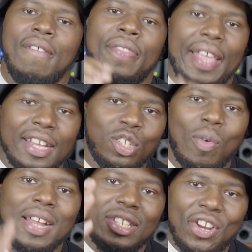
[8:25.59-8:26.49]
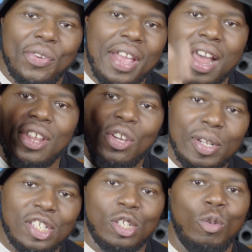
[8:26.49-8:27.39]
That's why Cherry Audio
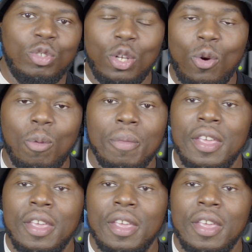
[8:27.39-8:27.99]
is so dope.